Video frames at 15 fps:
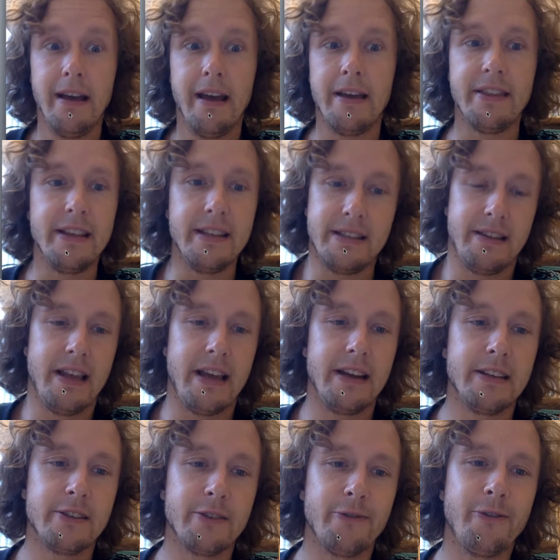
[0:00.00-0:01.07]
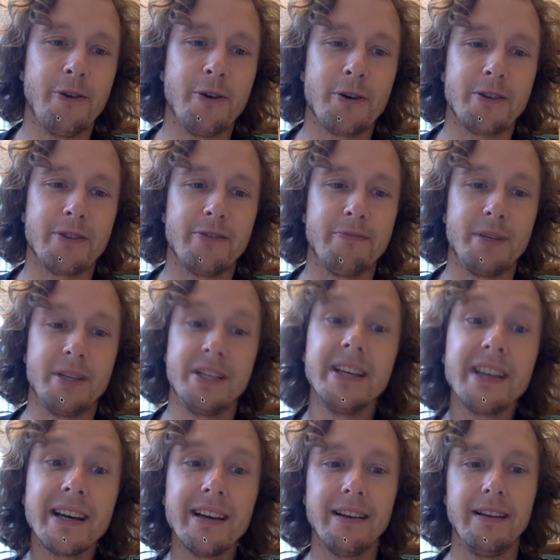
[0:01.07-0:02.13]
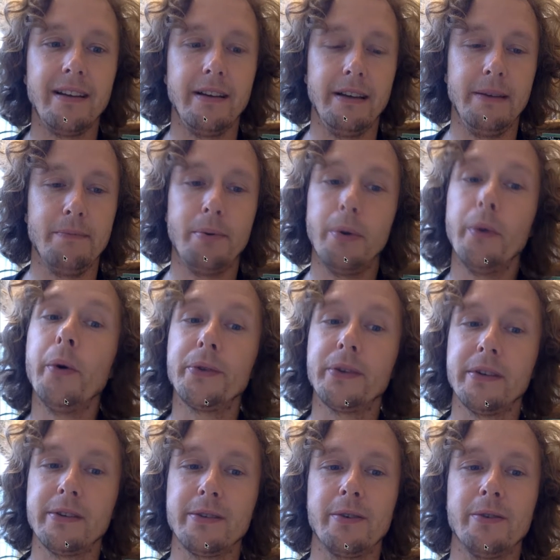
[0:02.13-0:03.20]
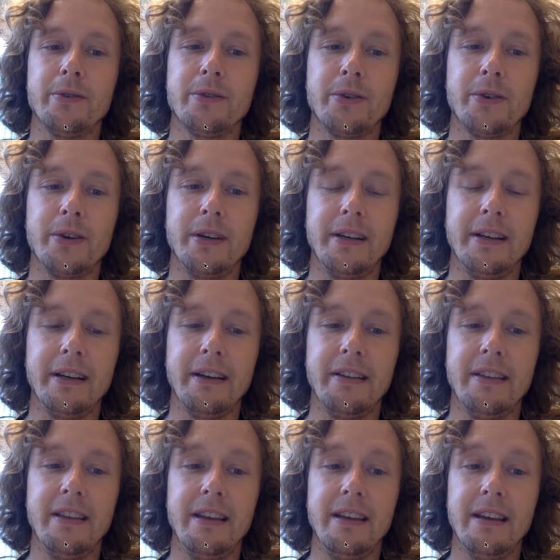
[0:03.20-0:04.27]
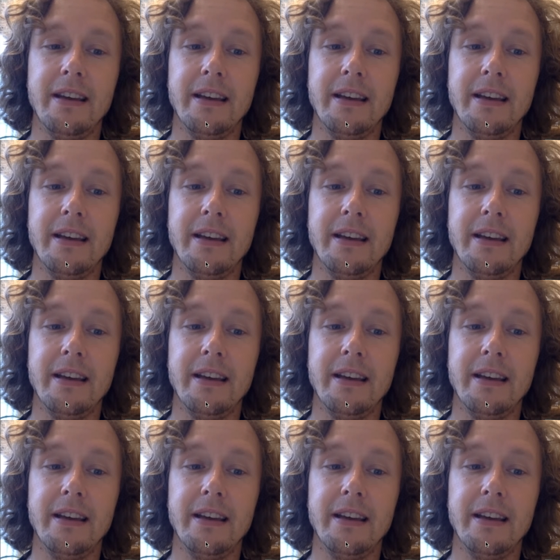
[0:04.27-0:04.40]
And this then is, of course, of particular importance concerning the